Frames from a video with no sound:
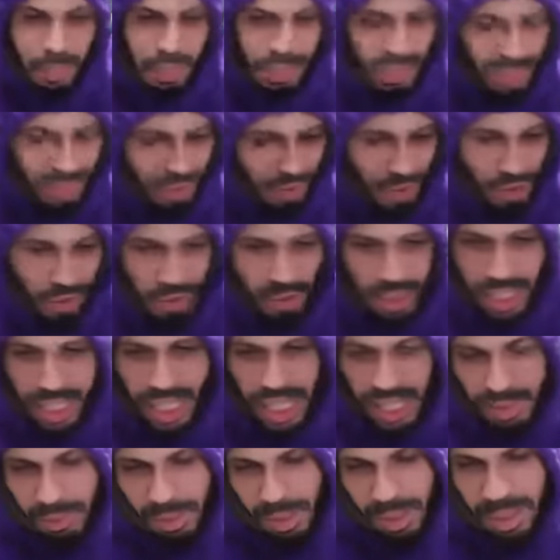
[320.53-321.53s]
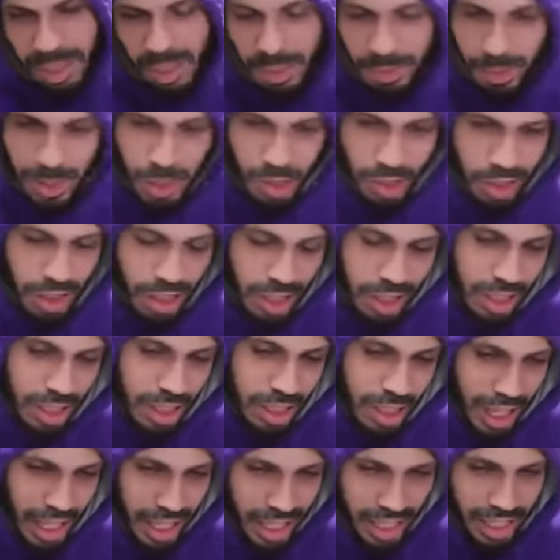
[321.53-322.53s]
of every game, and especially
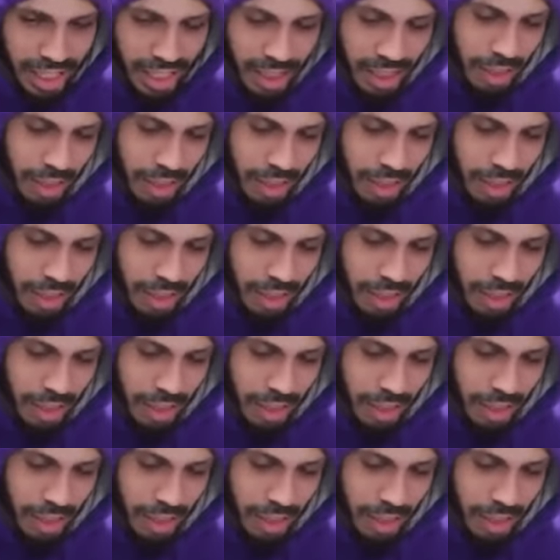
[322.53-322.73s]
like